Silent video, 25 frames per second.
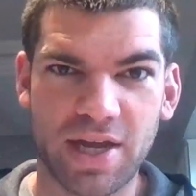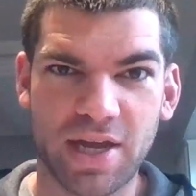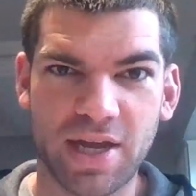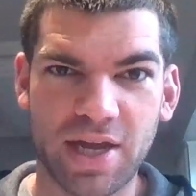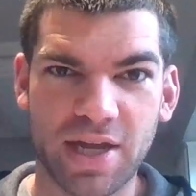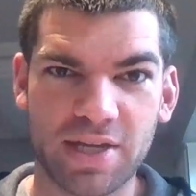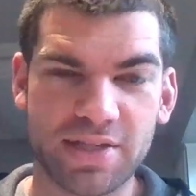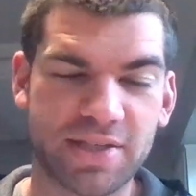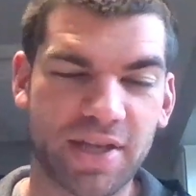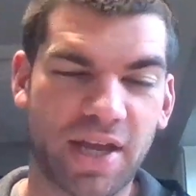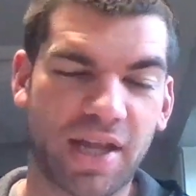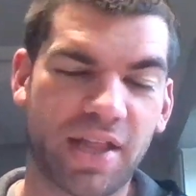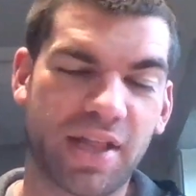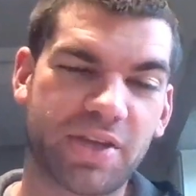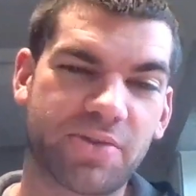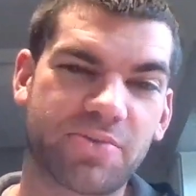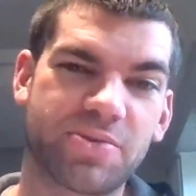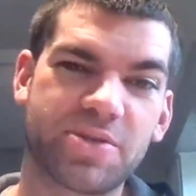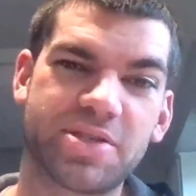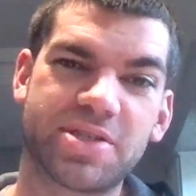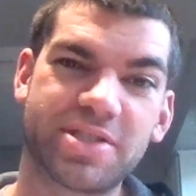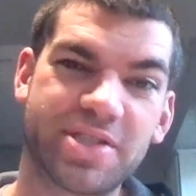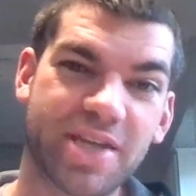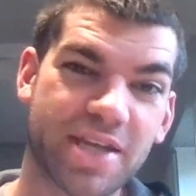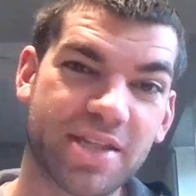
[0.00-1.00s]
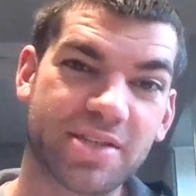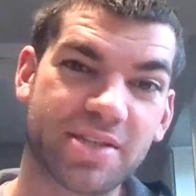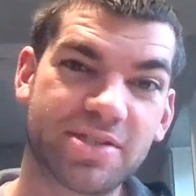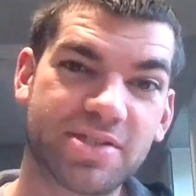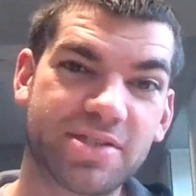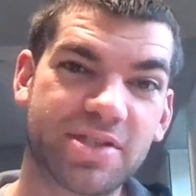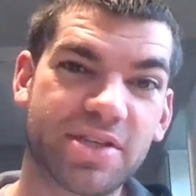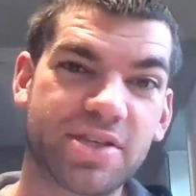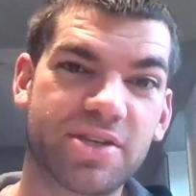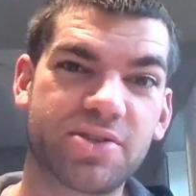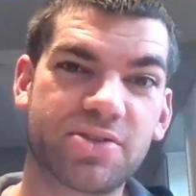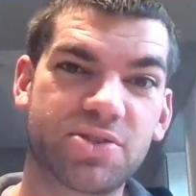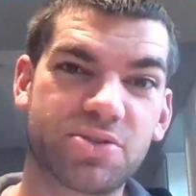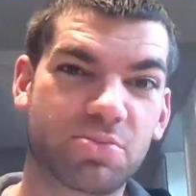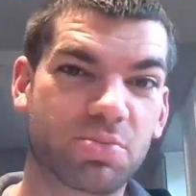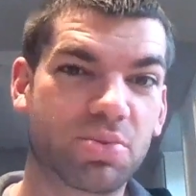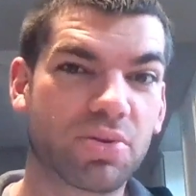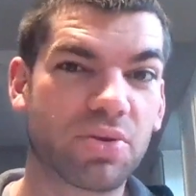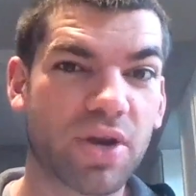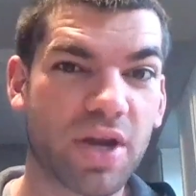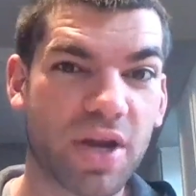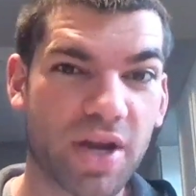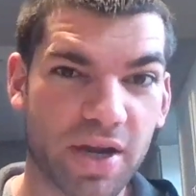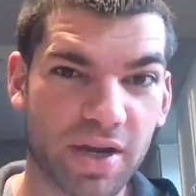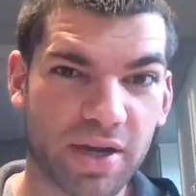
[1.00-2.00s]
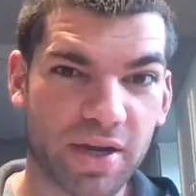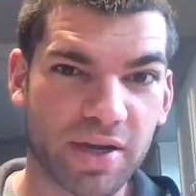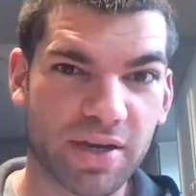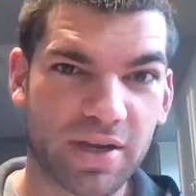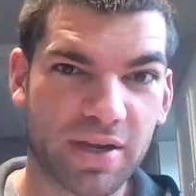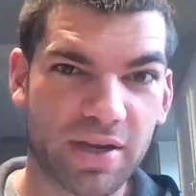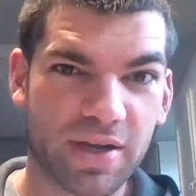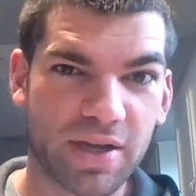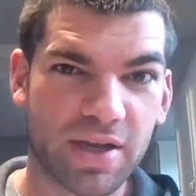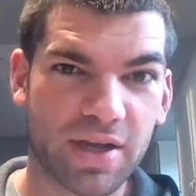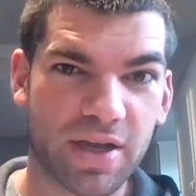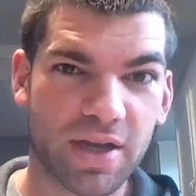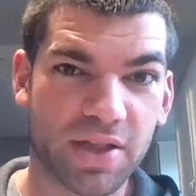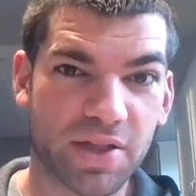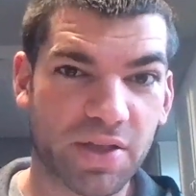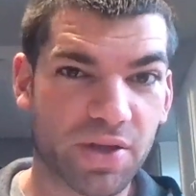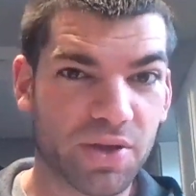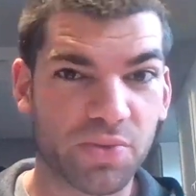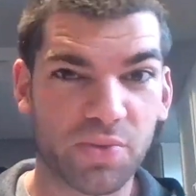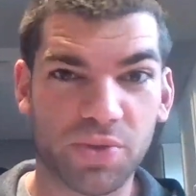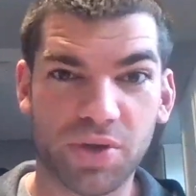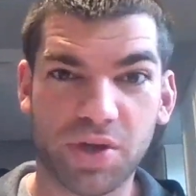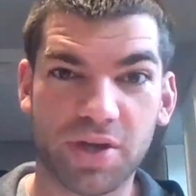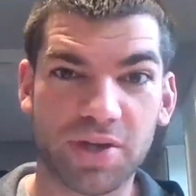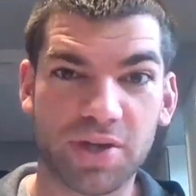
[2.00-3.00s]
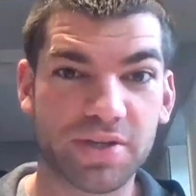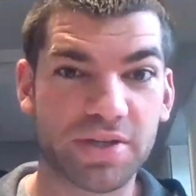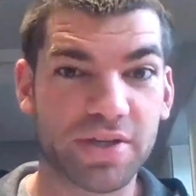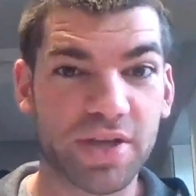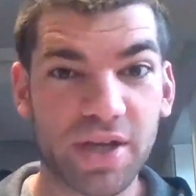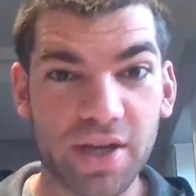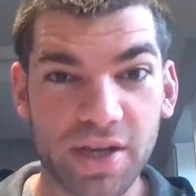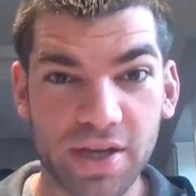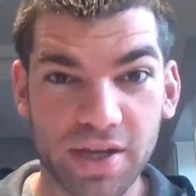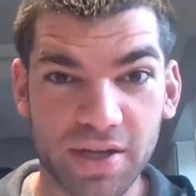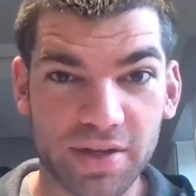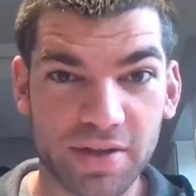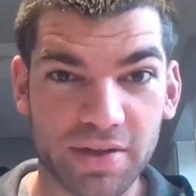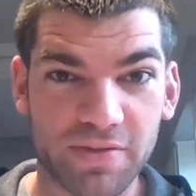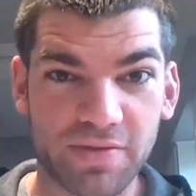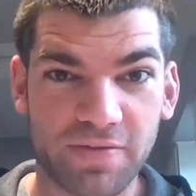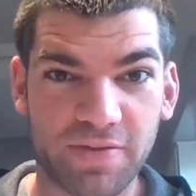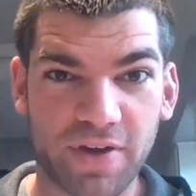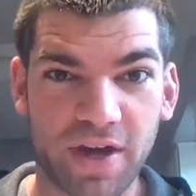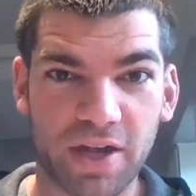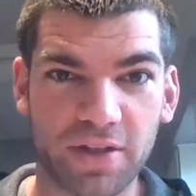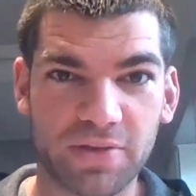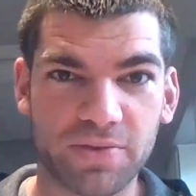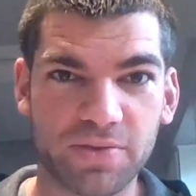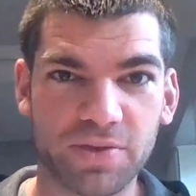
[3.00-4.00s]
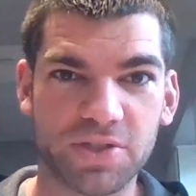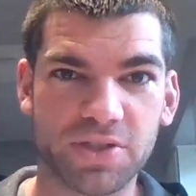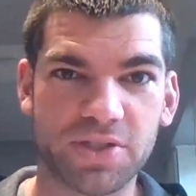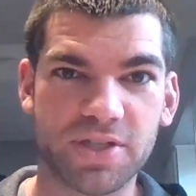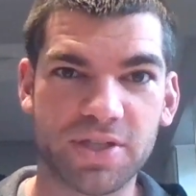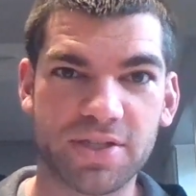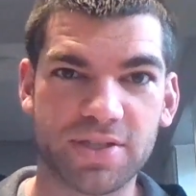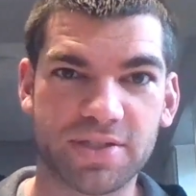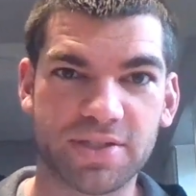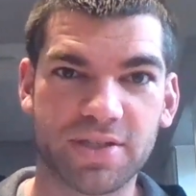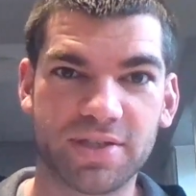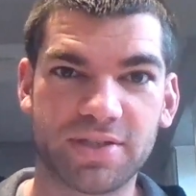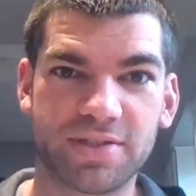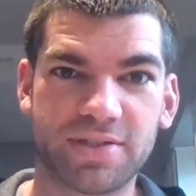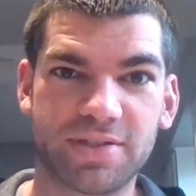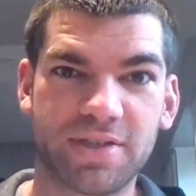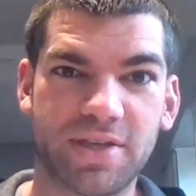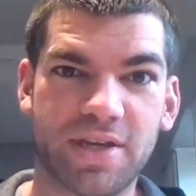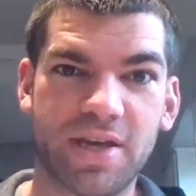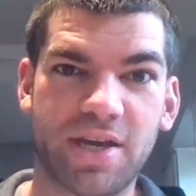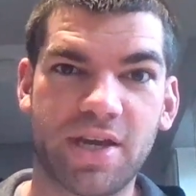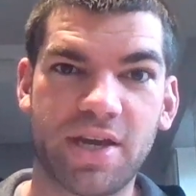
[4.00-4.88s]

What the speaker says: It's not like we say the sinner's prayer and then we are done following Jesus.